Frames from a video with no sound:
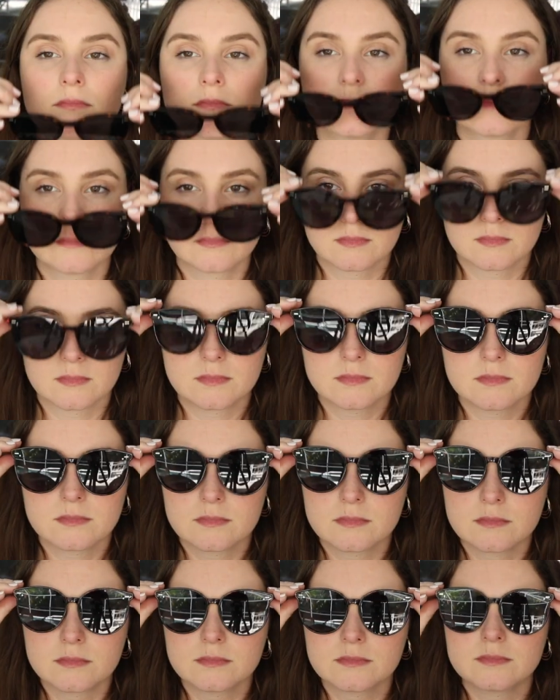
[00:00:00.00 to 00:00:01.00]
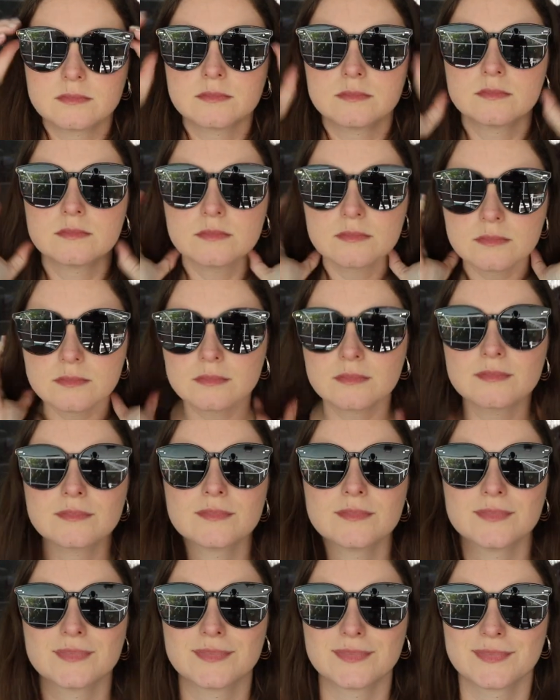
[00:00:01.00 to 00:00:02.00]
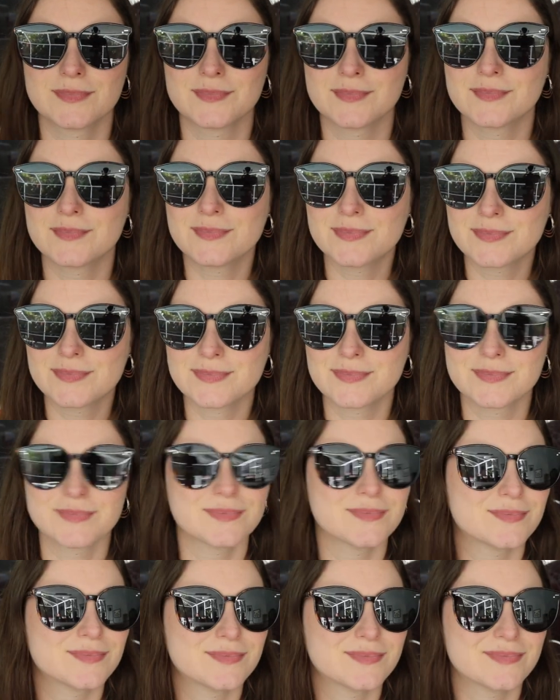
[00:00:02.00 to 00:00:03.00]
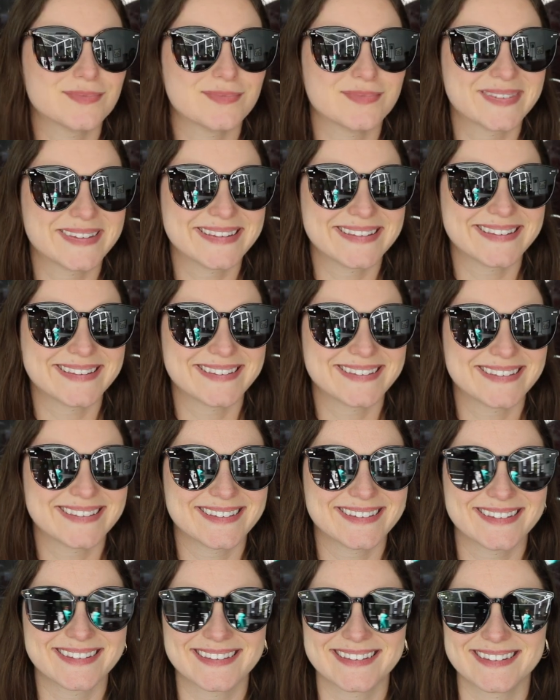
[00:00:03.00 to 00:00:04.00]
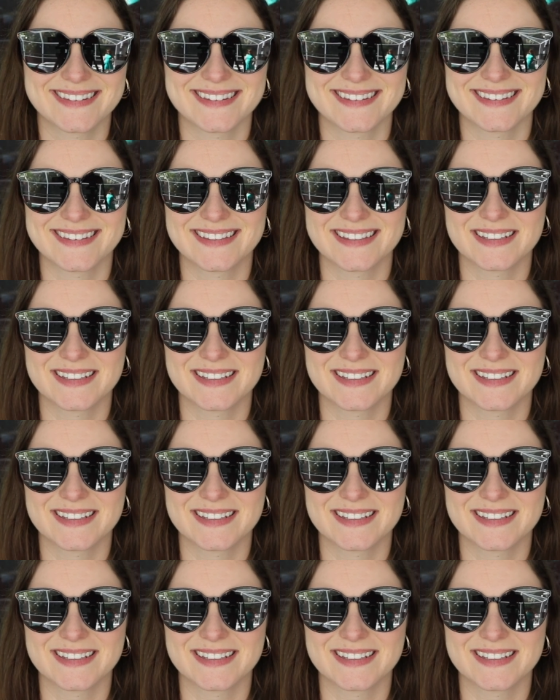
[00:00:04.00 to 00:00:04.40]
(silence)